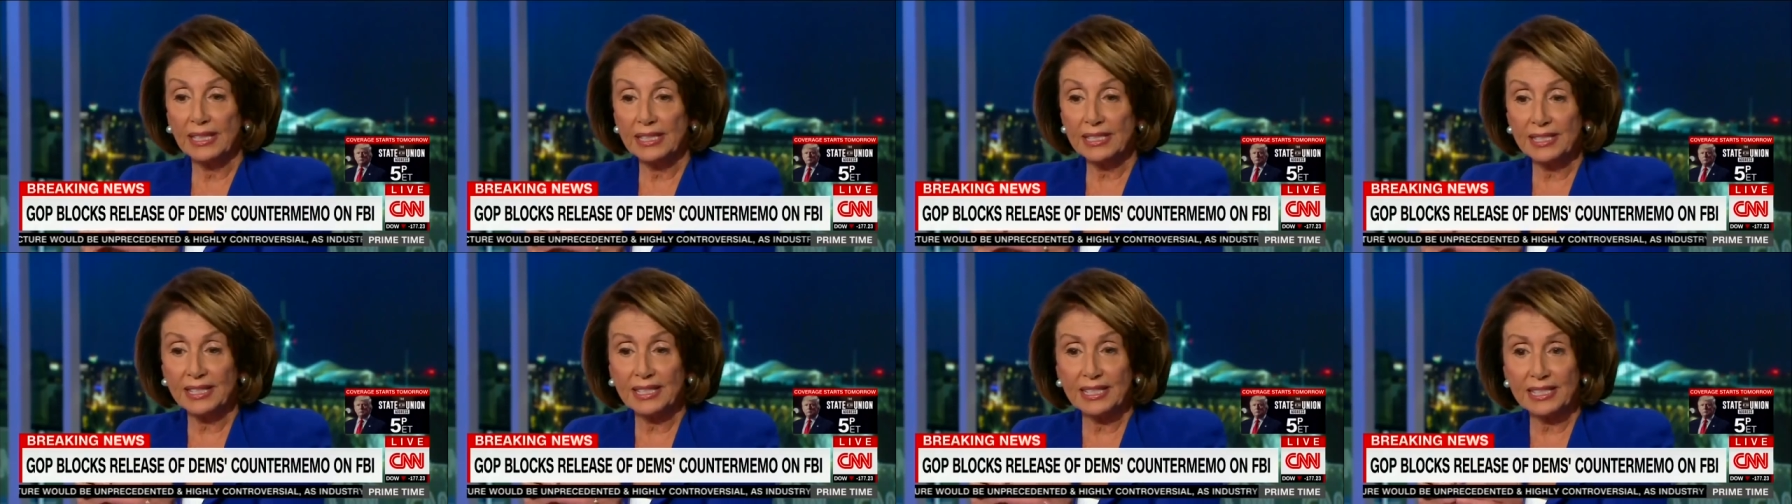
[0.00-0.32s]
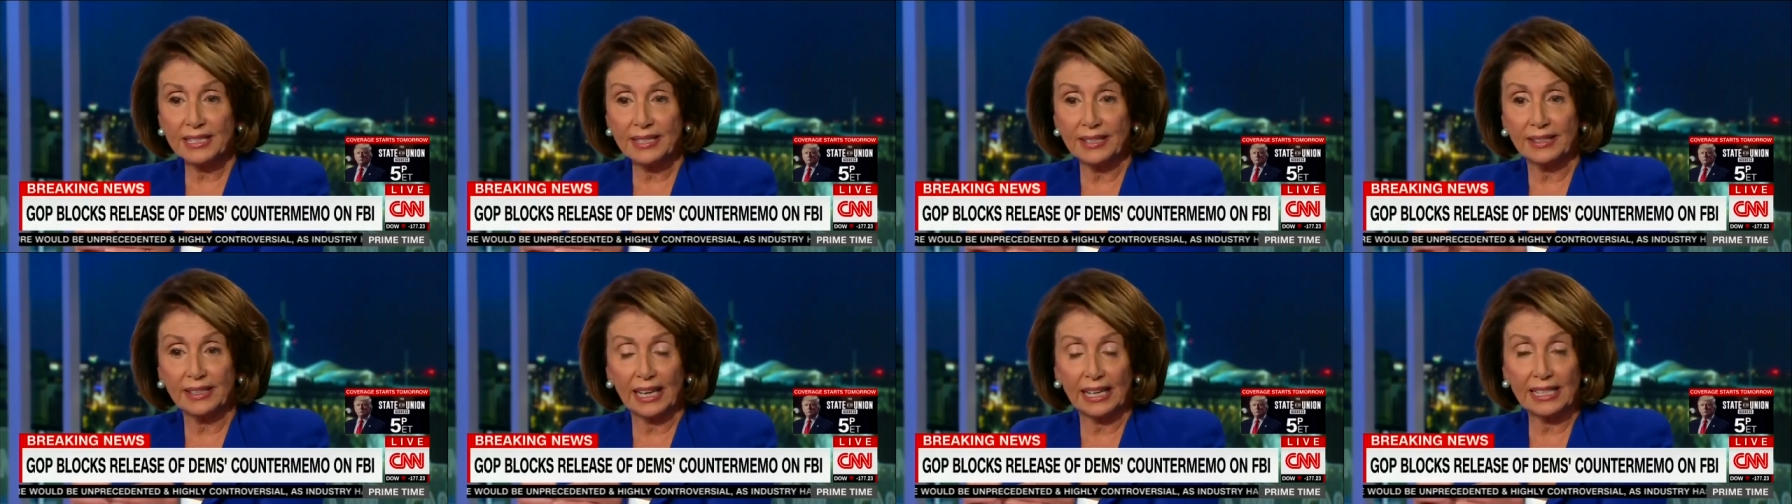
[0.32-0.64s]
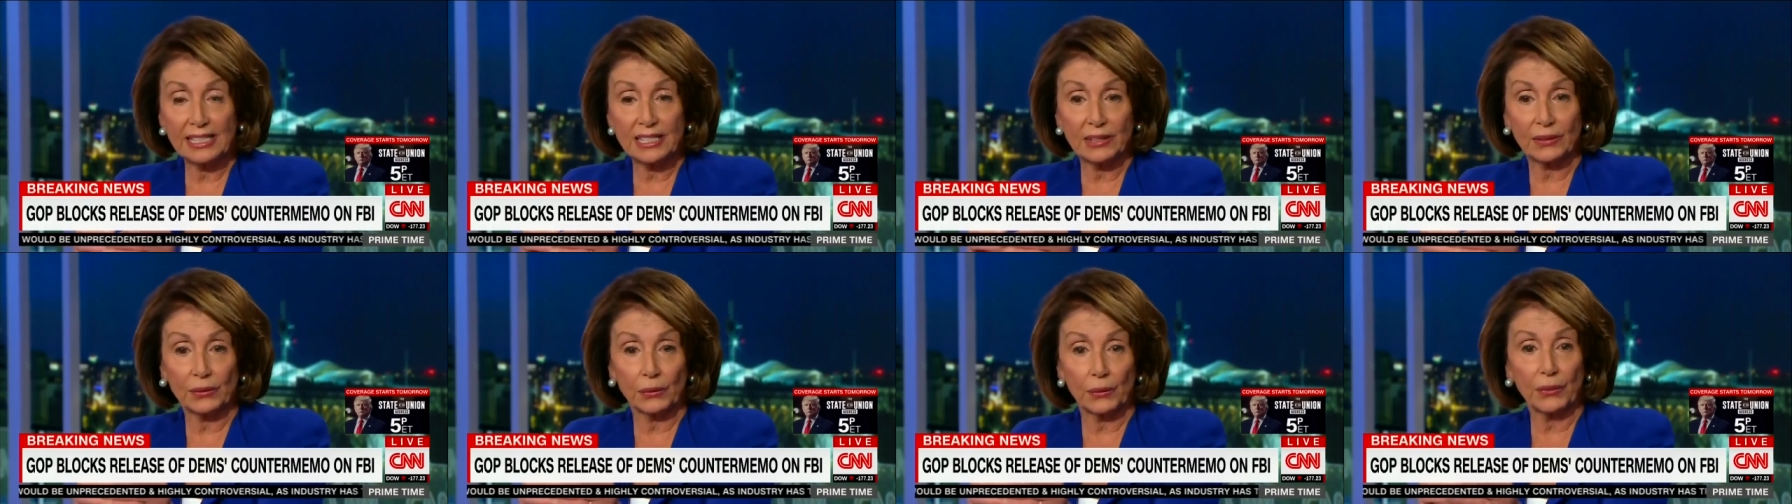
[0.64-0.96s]
Isn't this a
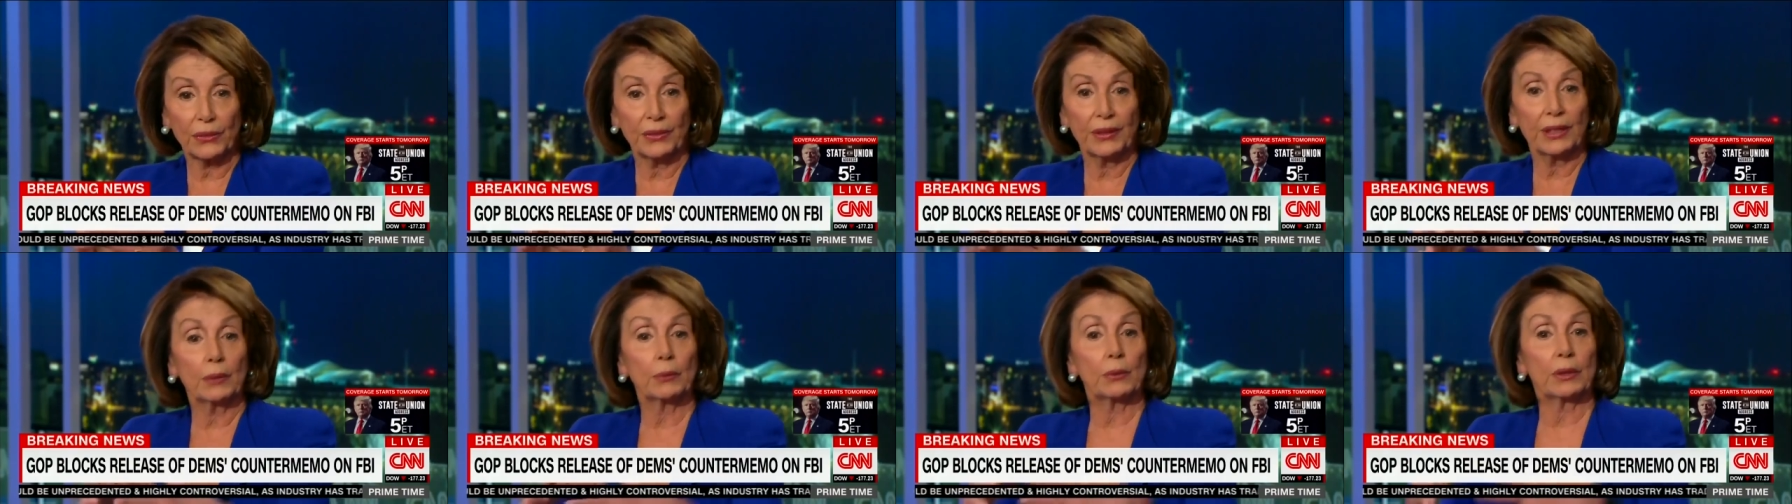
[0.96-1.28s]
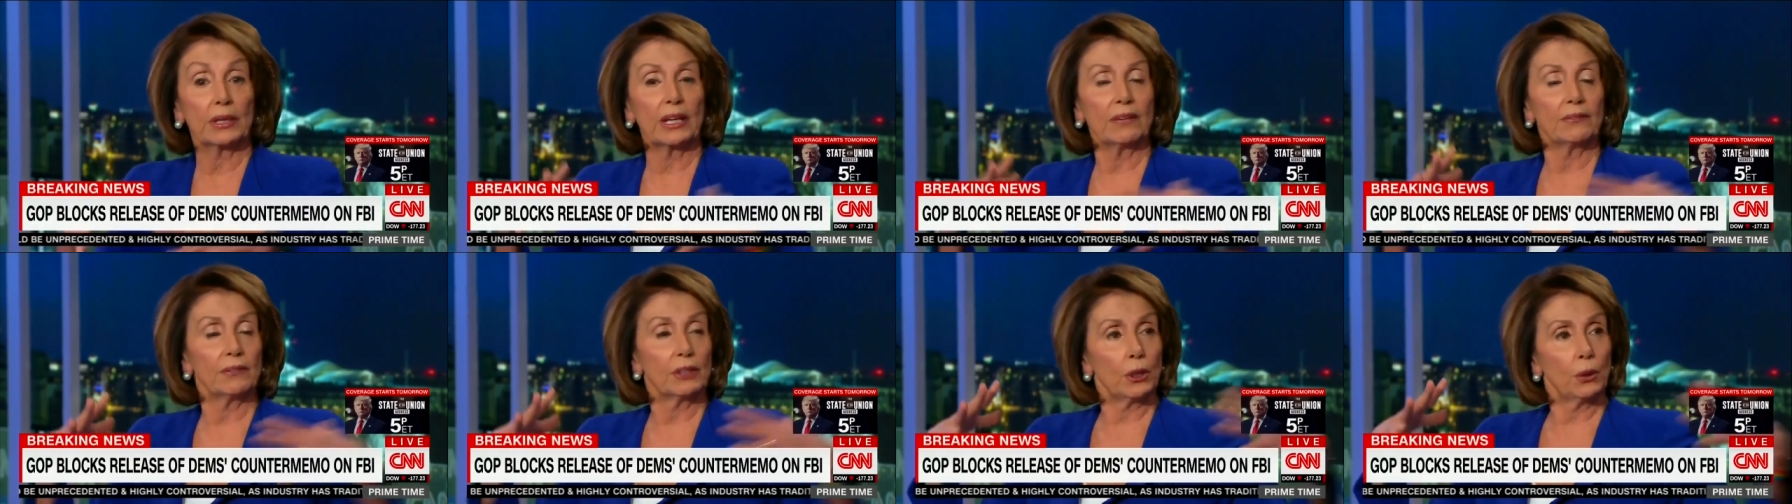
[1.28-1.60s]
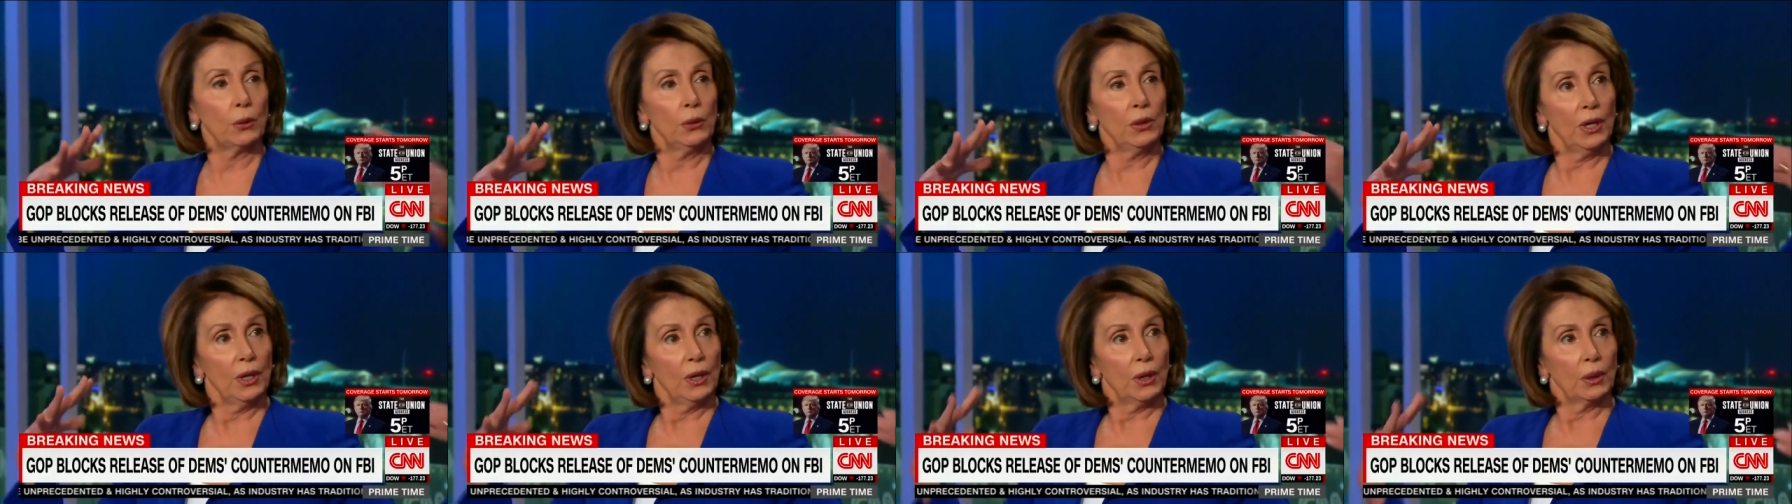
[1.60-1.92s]
nice little thing we're giving
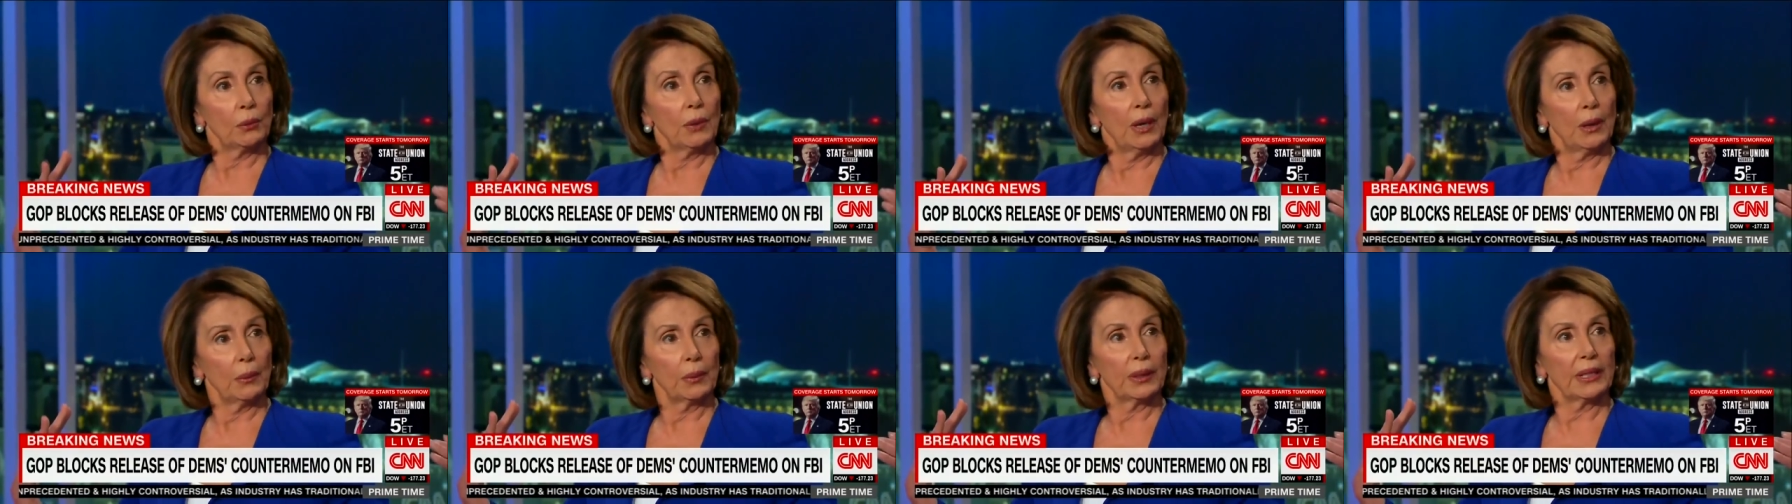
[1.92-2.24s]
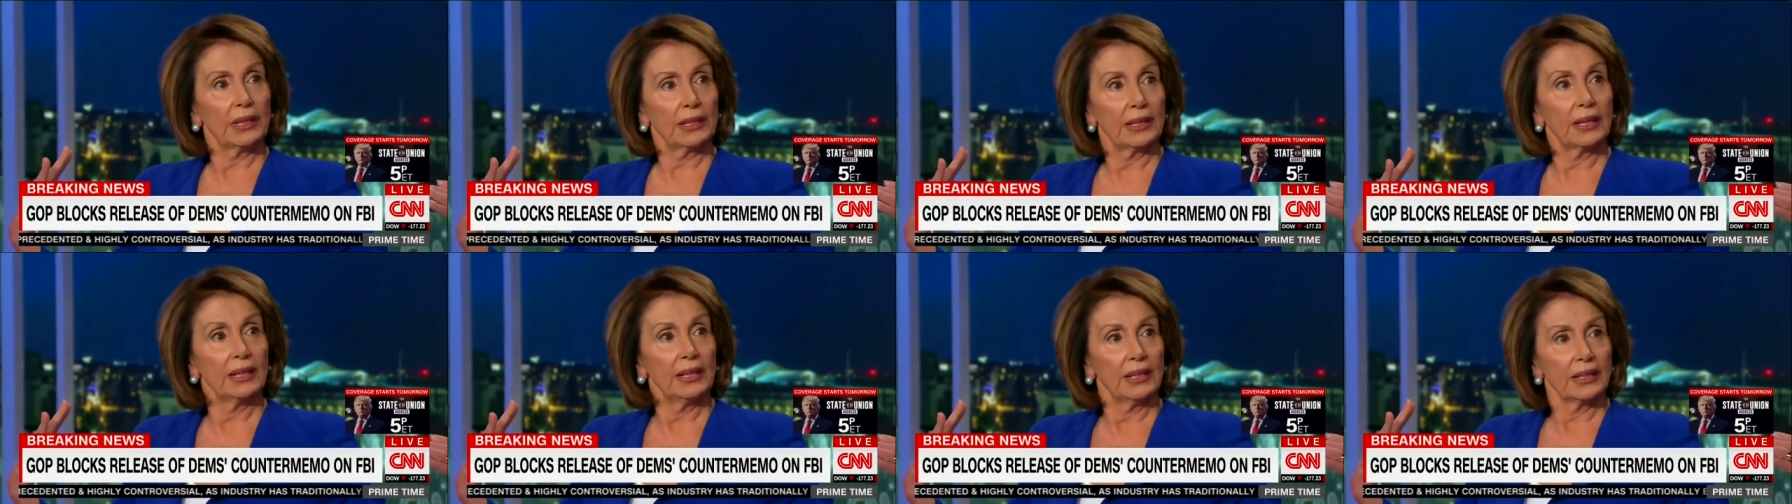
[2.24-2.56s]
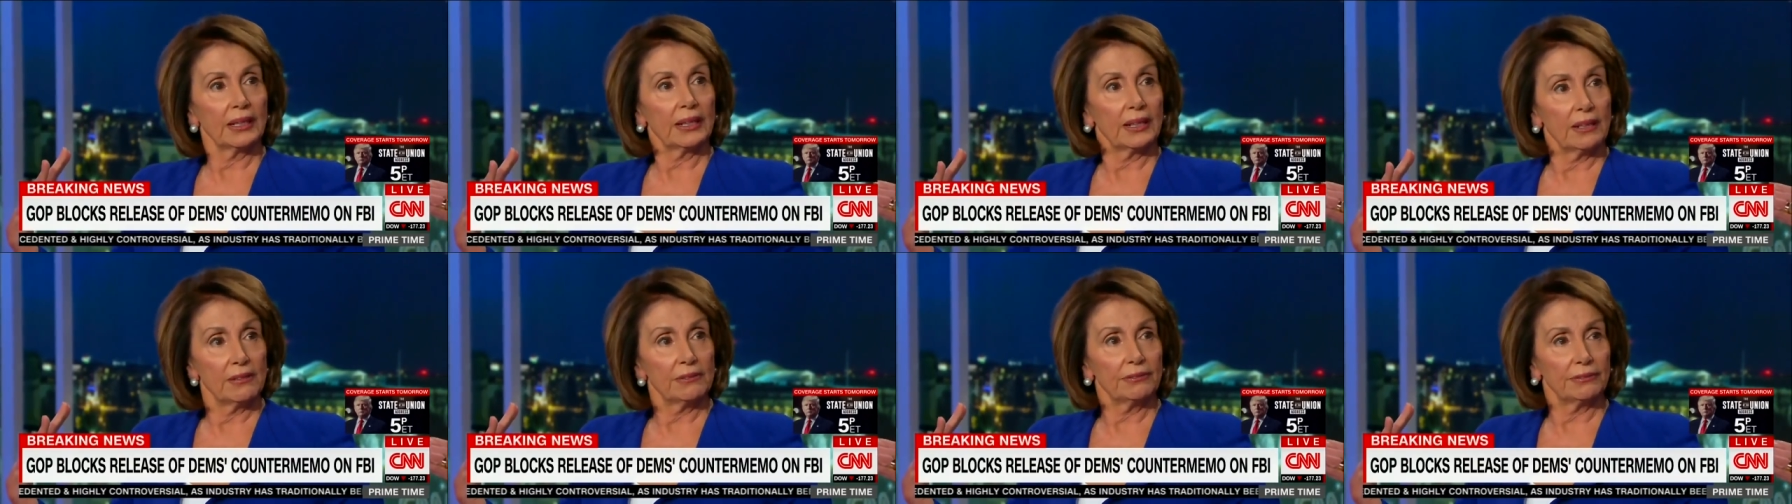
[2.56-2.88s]
you while we
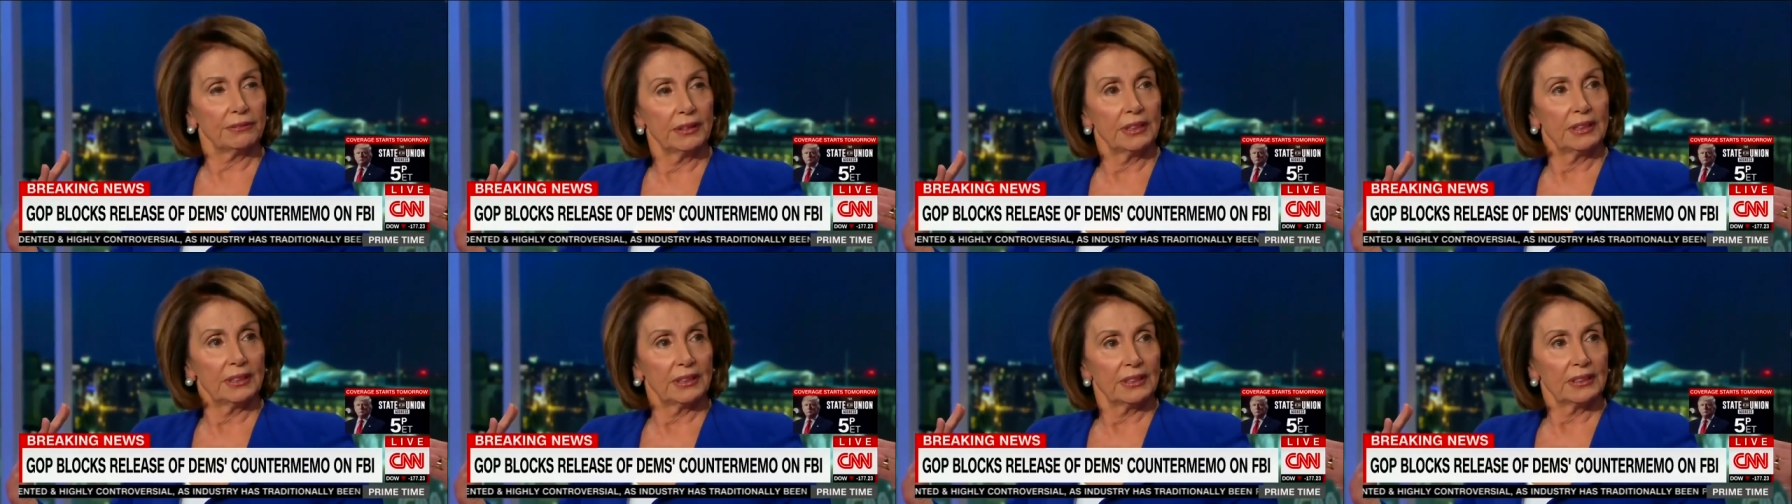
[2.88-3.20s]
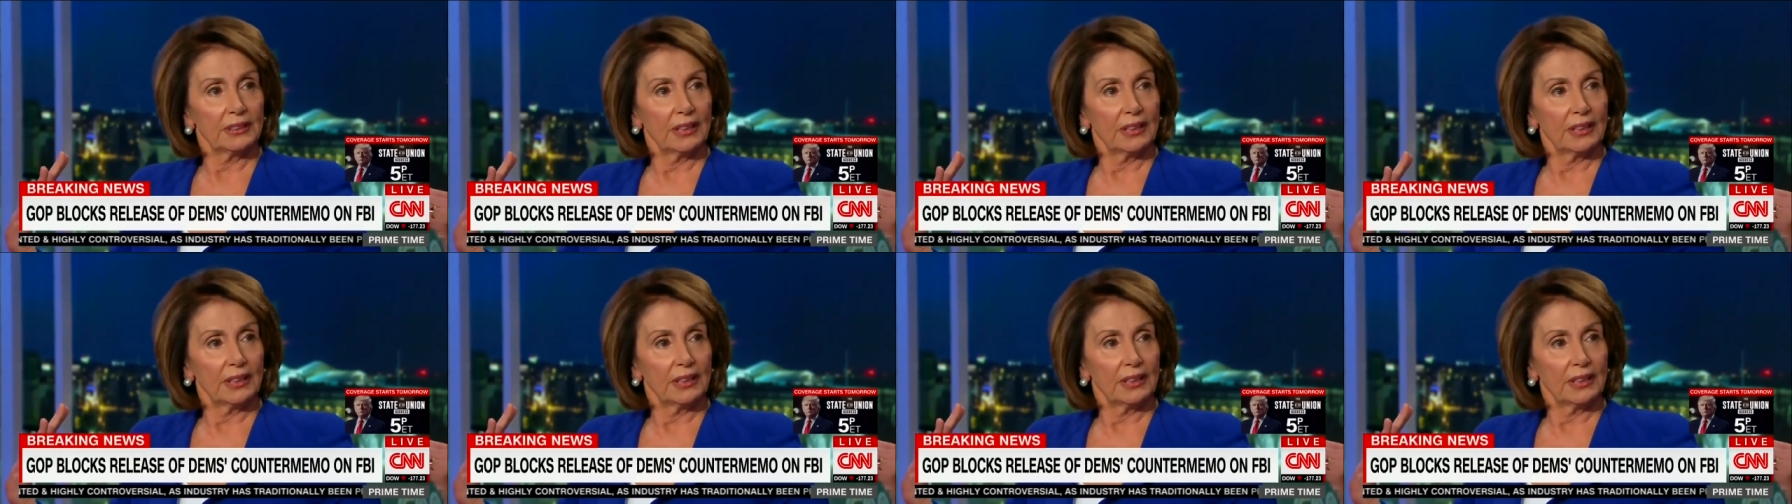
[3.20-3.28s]
give